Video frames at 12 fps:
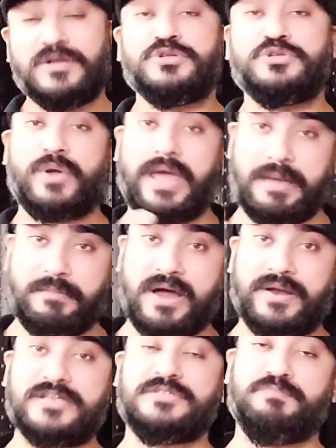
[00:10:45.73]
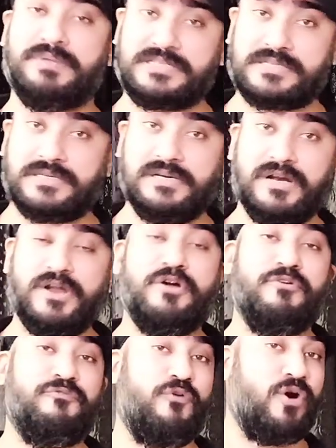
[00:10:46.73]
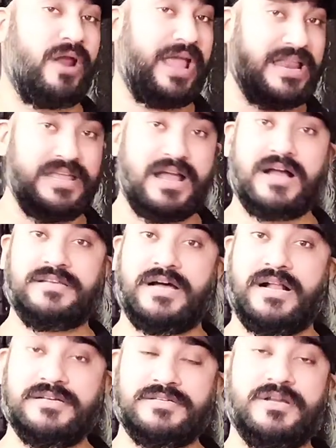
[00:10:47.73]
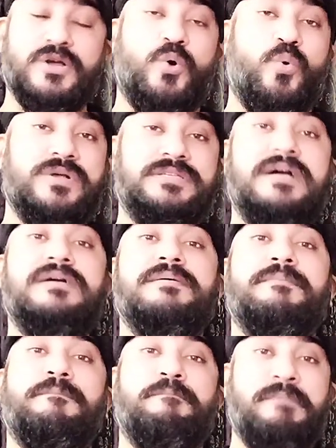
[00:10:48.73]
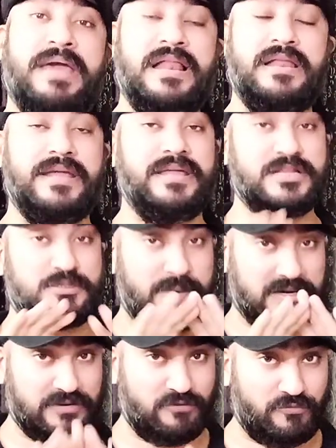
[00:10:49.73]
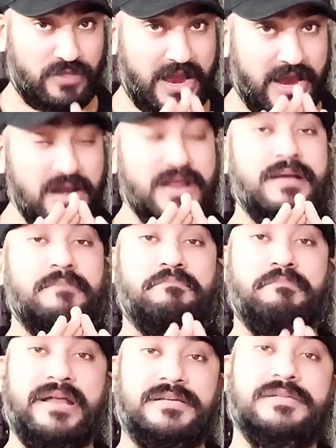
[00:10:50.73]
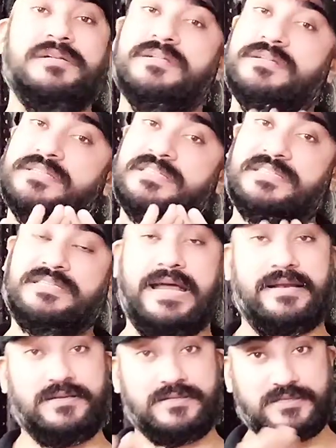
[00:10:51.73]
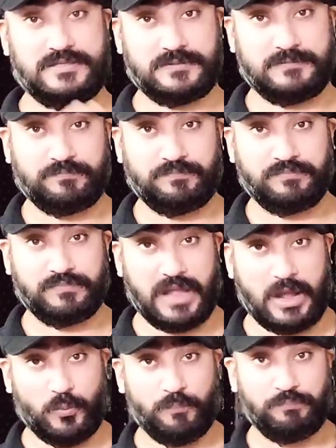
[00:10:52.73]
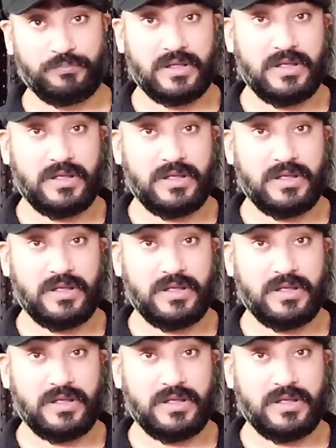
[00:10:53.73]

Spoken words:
So MR is Mr. for any adult who is a male irrespective of their marital status. Now,